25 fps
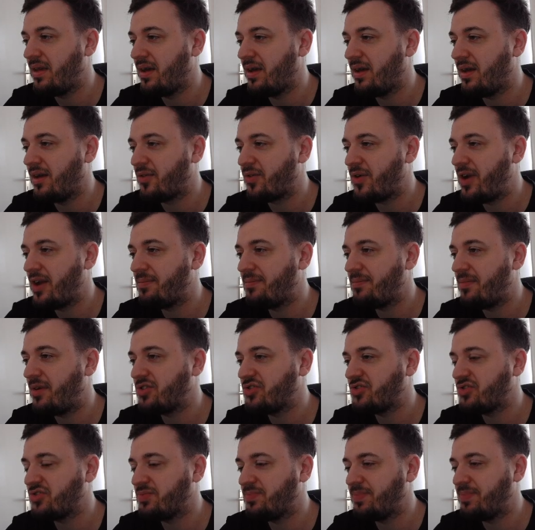Grand
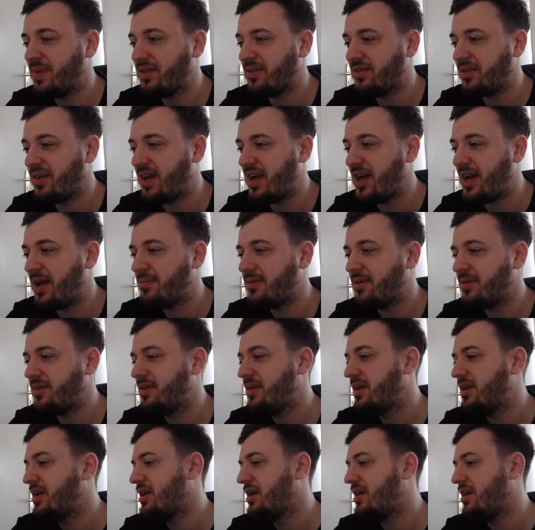Marshal's Battle Hammer.
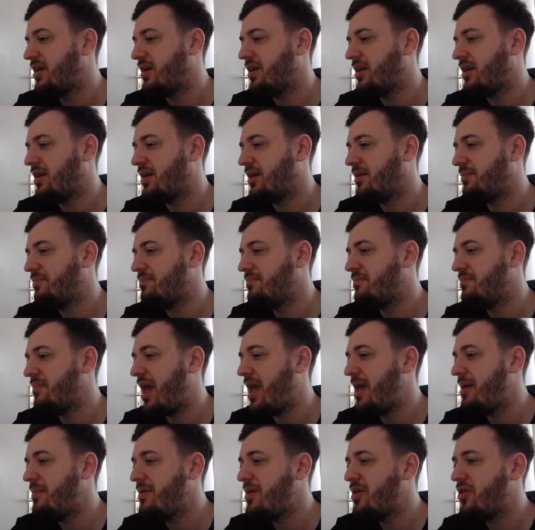
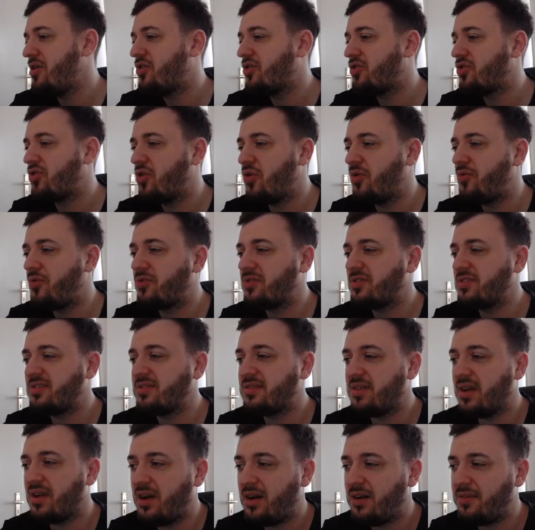Maybe you could go for the
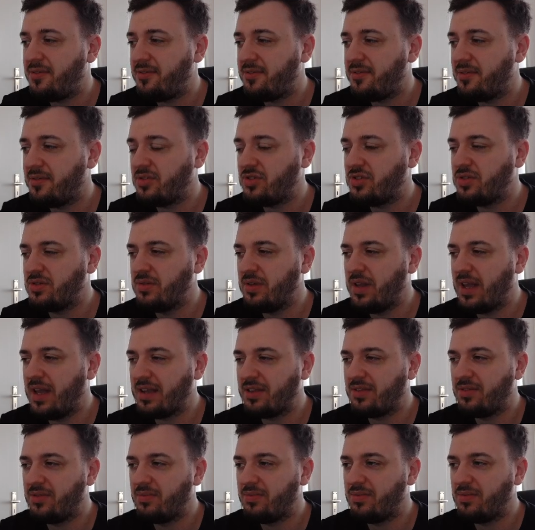staff, like
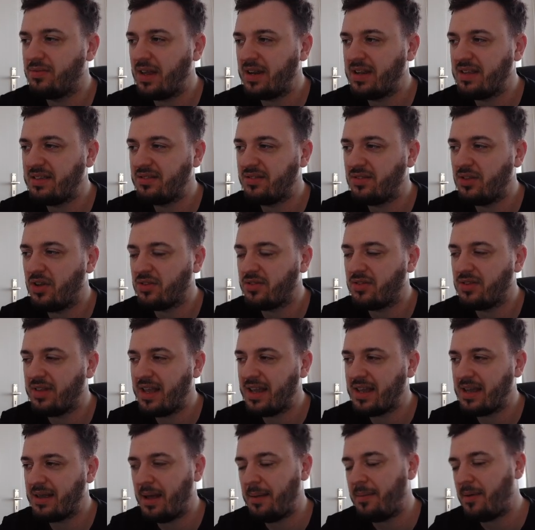that is not
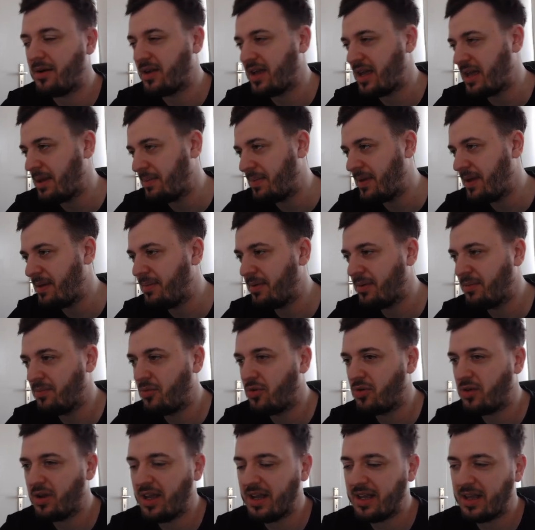like about AP, but
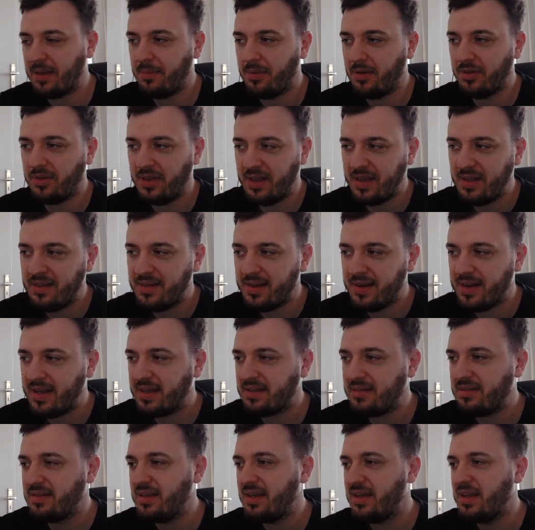more like about the
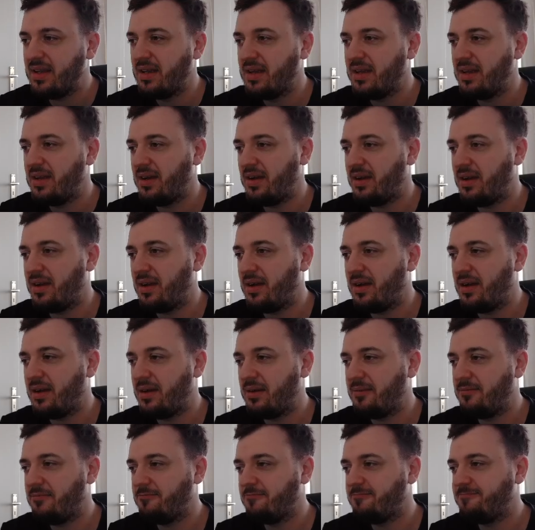intellect.
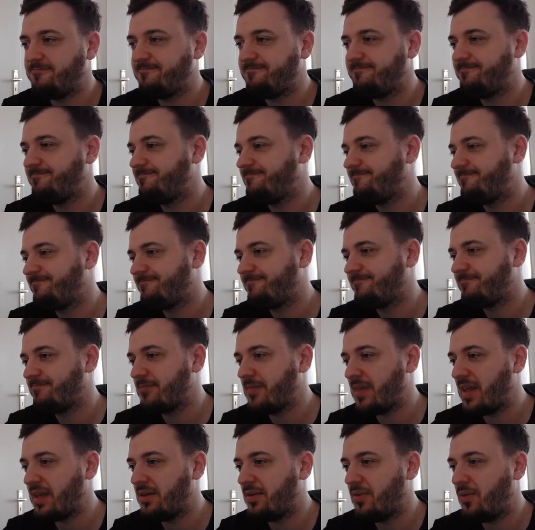
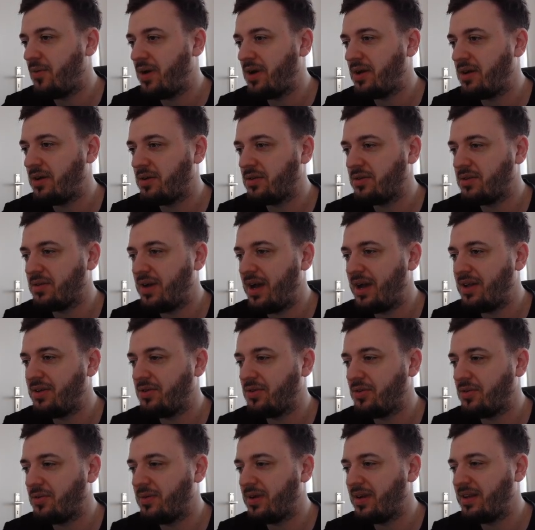Why not? I
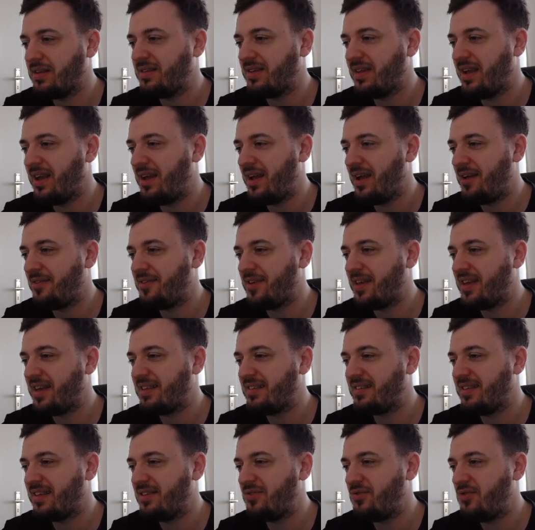don't know. I think
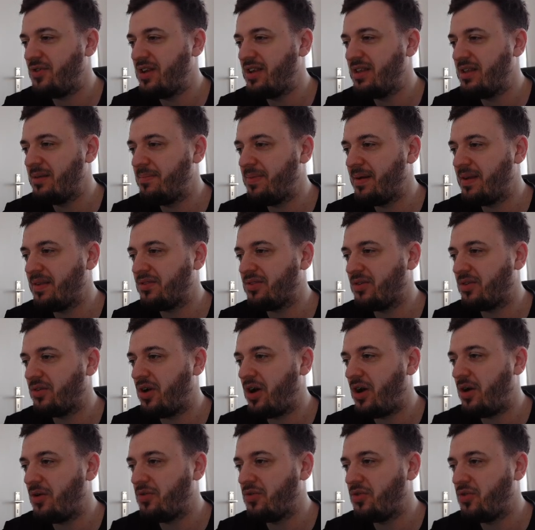it really depends on
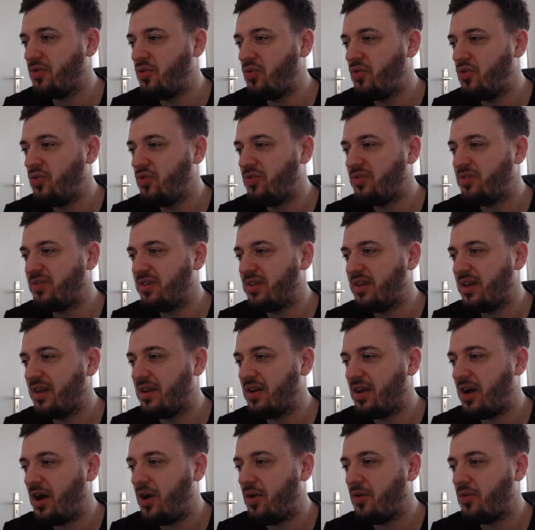how you see
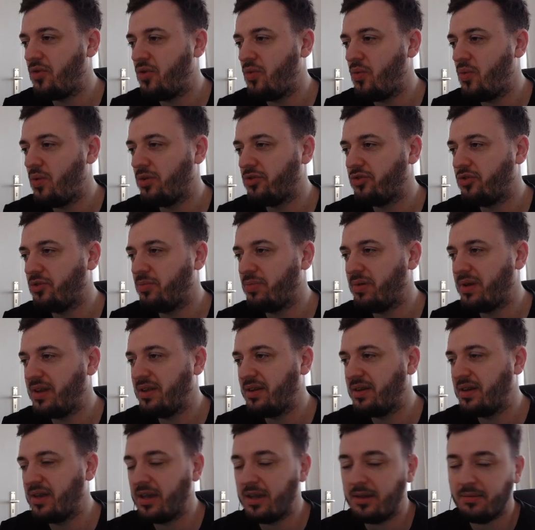and how you want to play
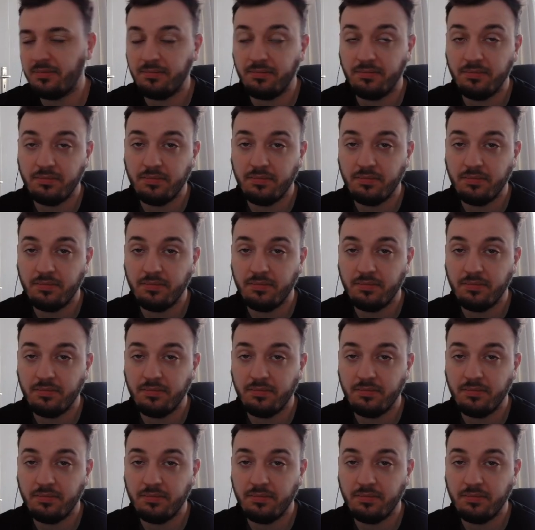the game.